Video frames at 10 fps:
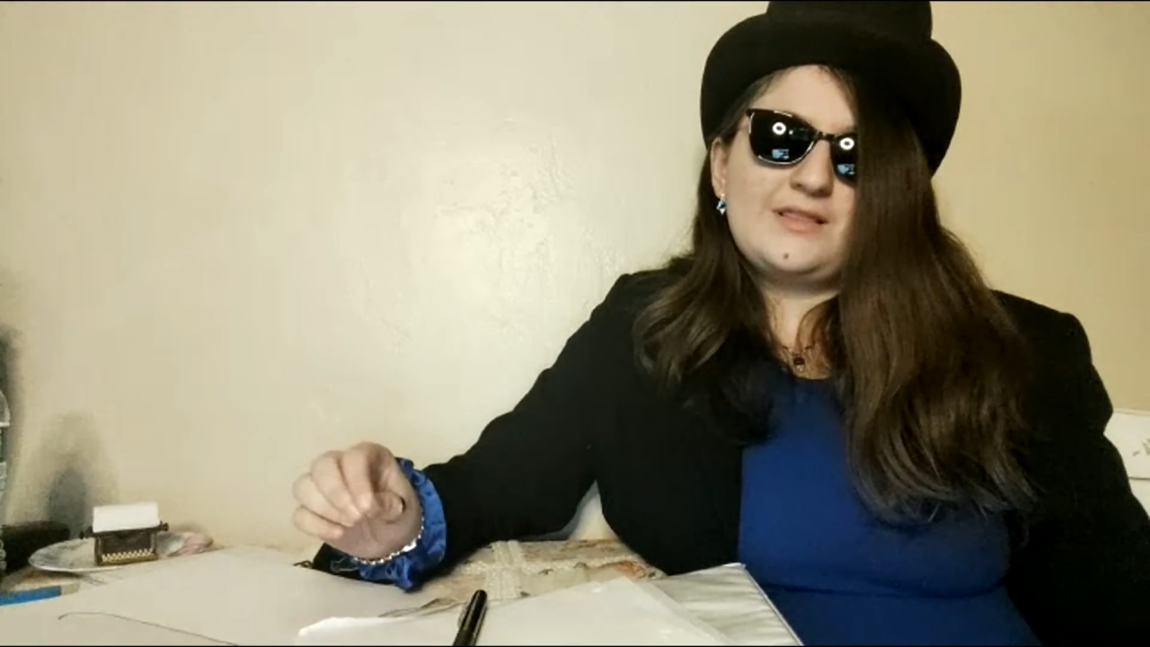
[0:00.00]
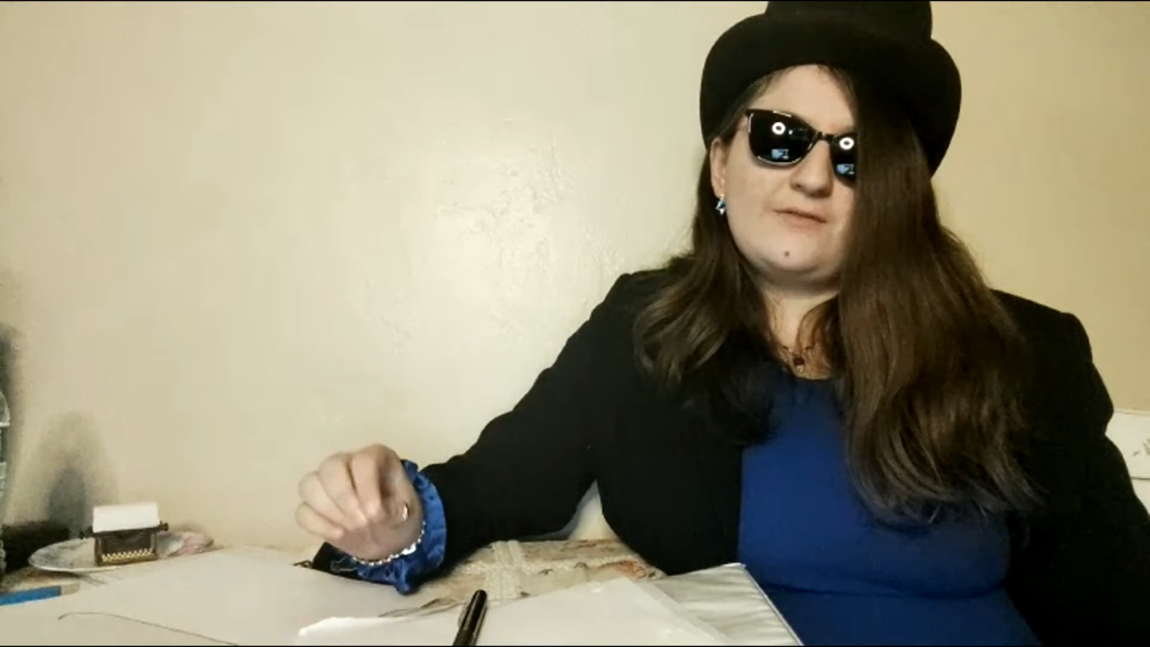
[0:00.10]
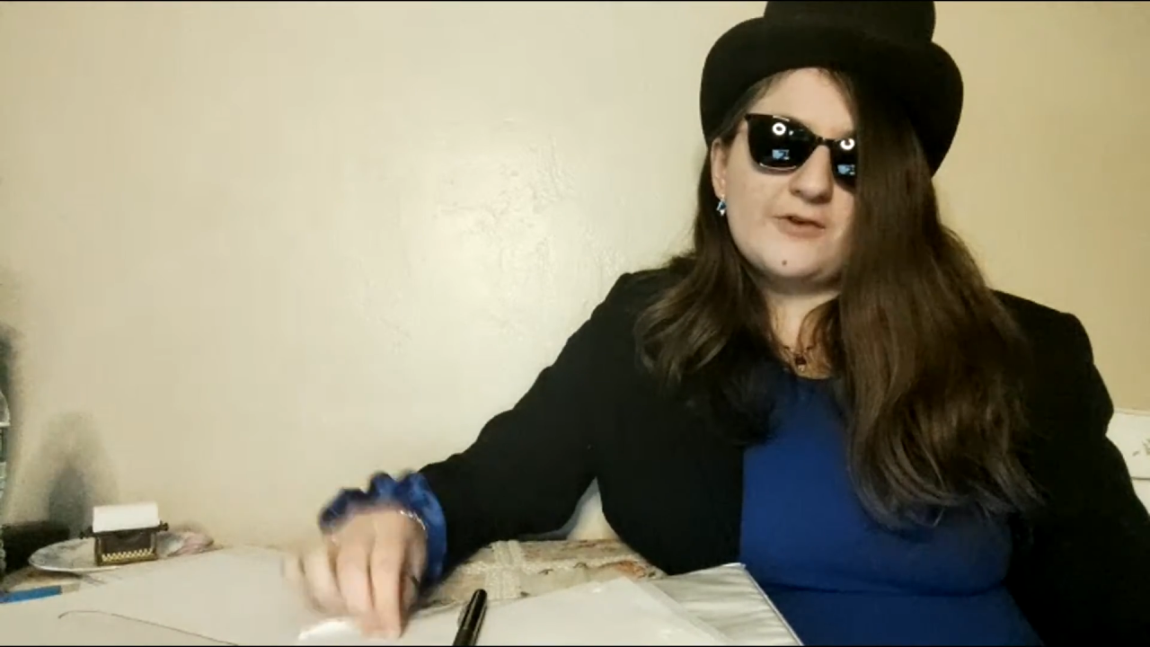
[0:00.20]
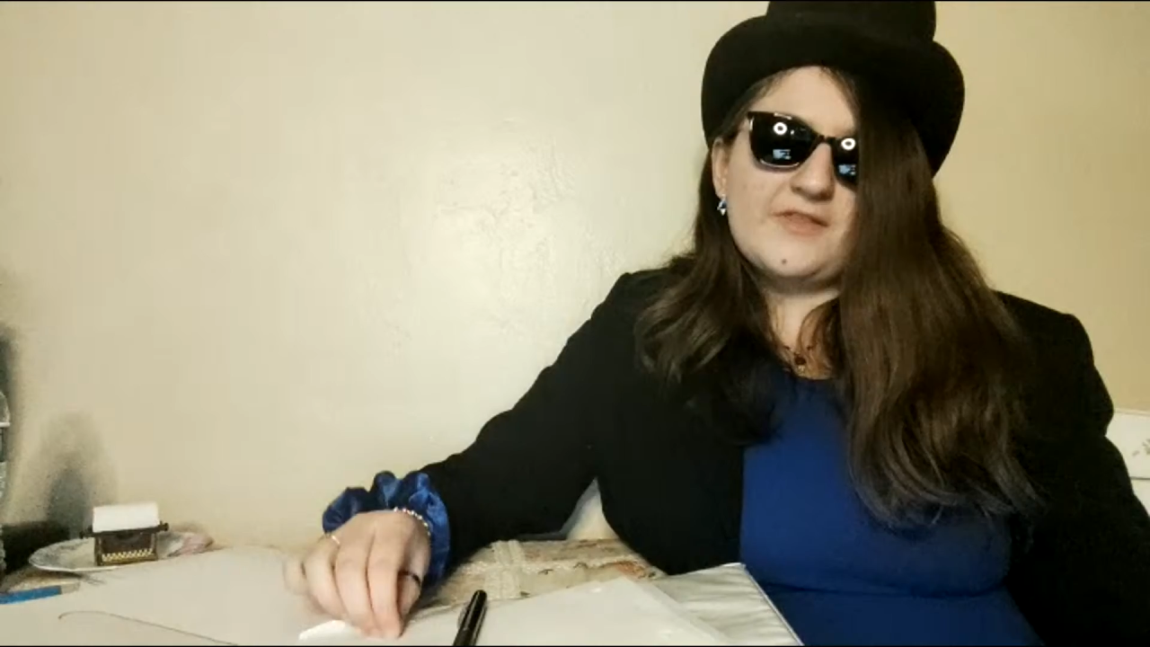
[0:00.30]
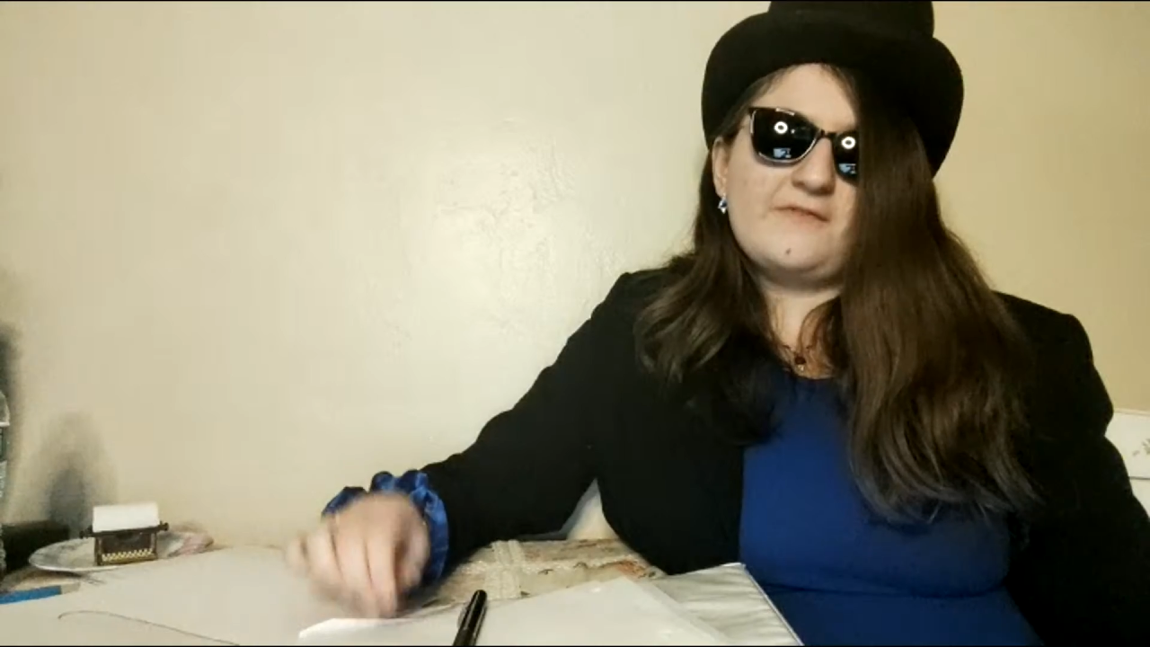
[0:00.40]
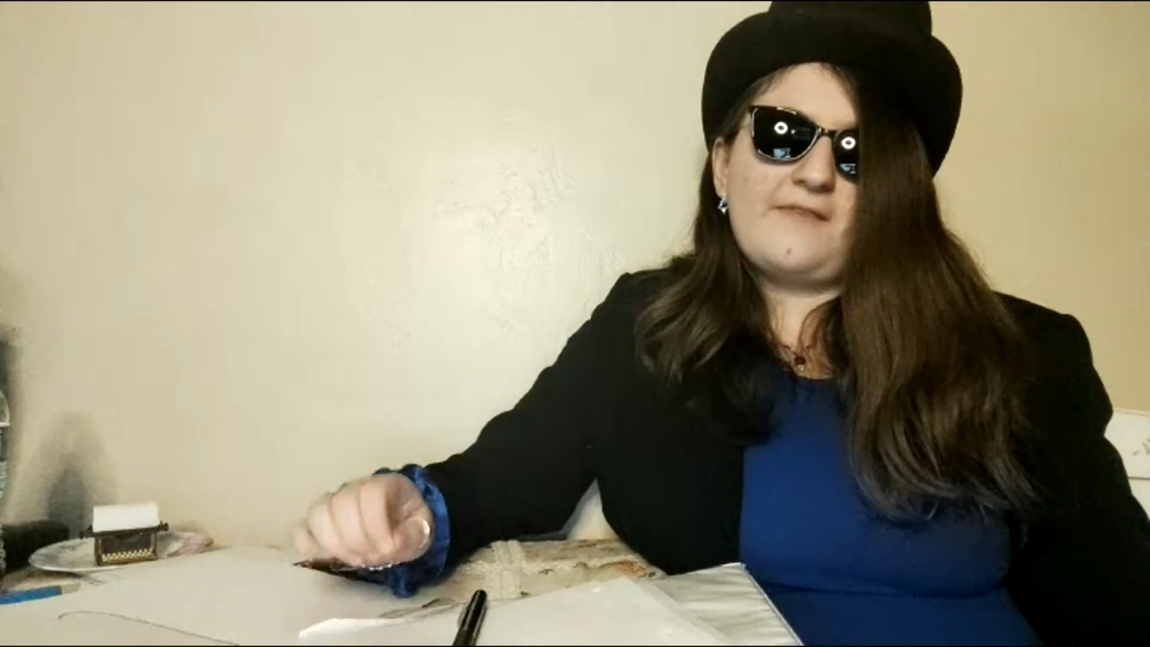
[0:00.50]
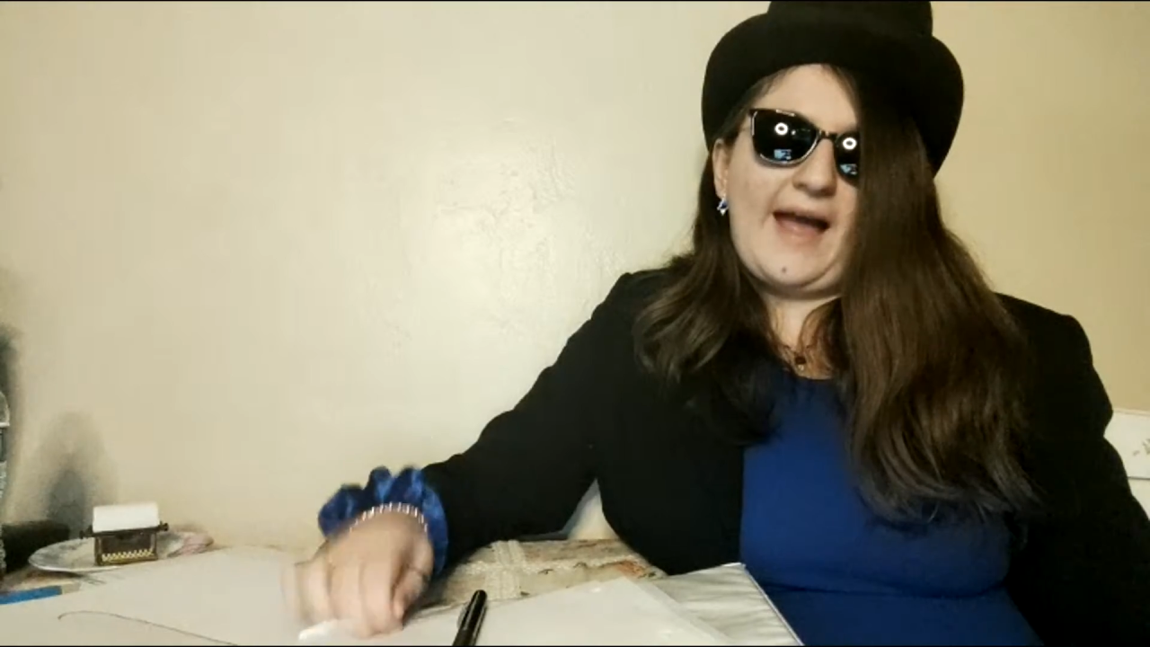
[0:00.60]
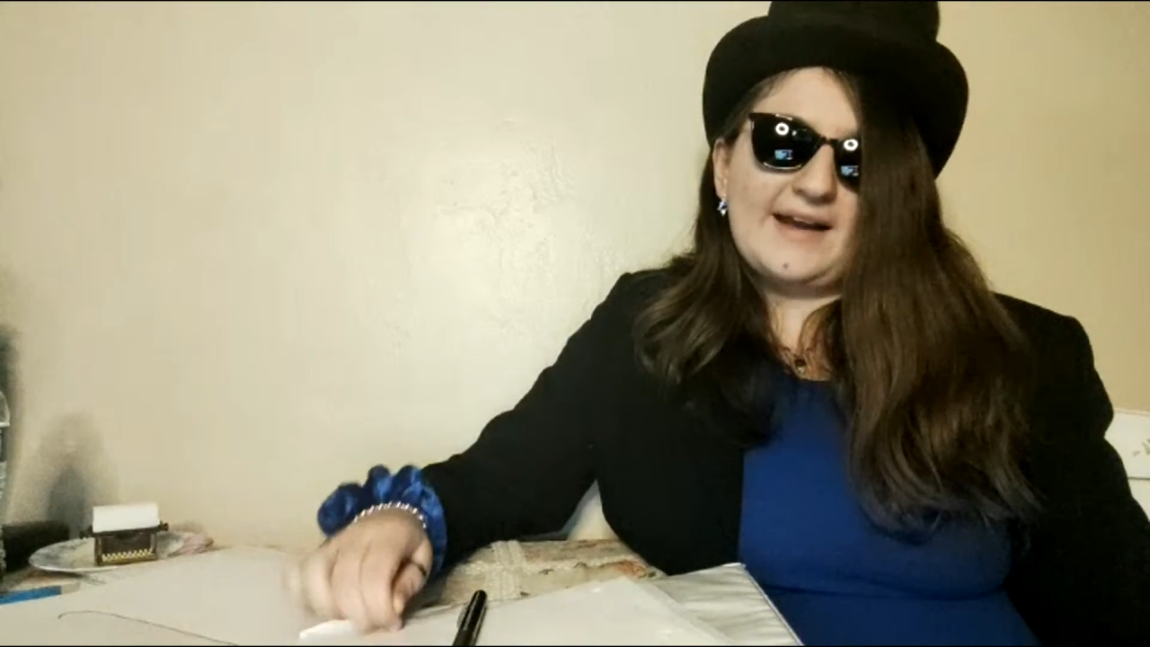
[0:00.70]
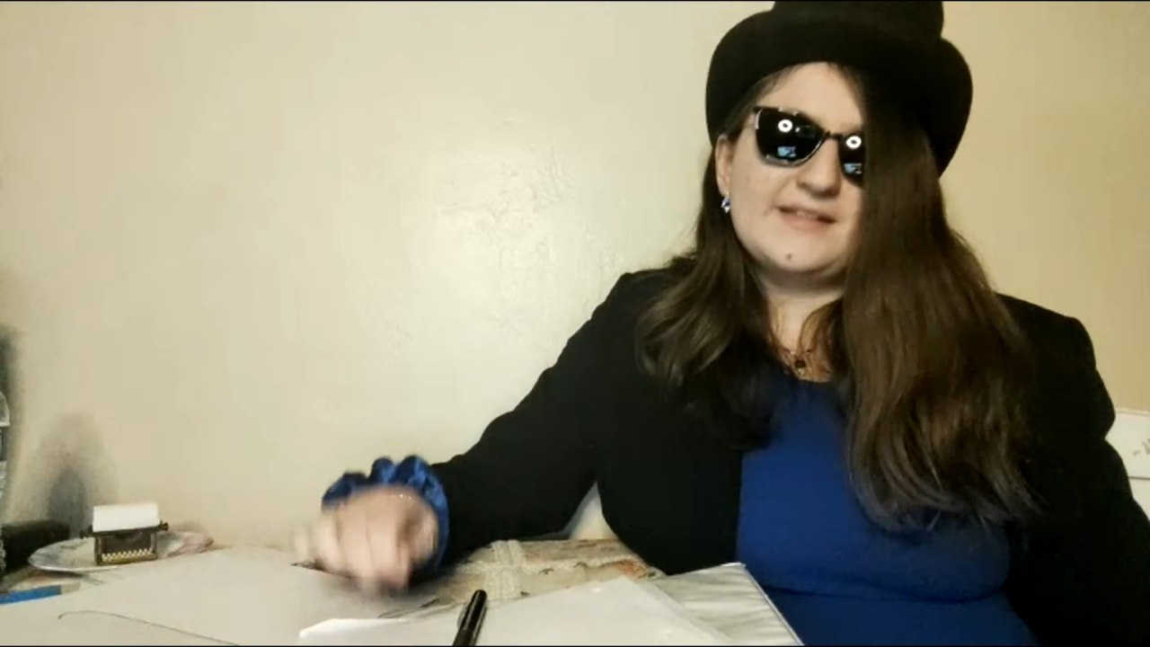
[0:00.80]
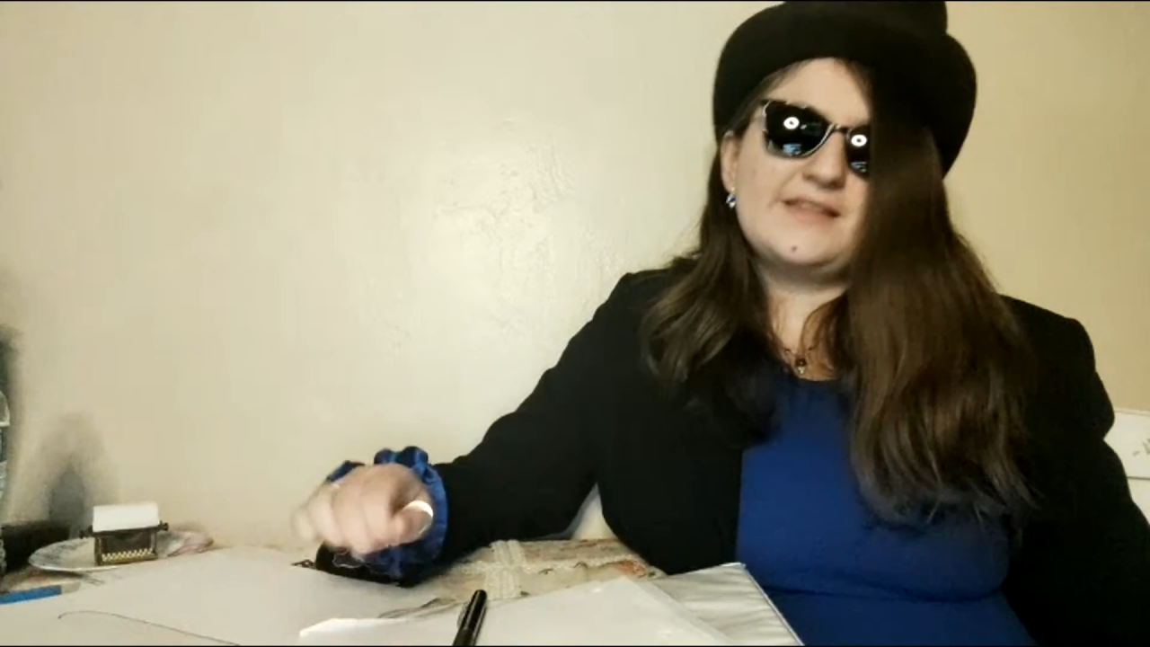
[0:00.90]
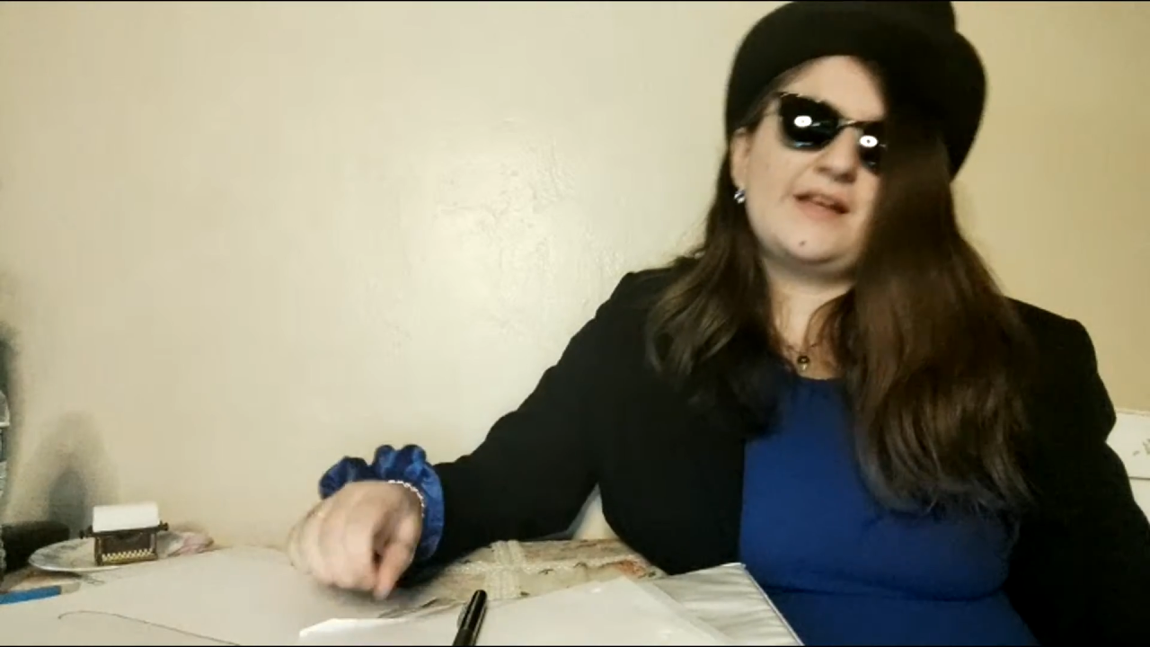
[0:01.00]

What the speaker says: for the fact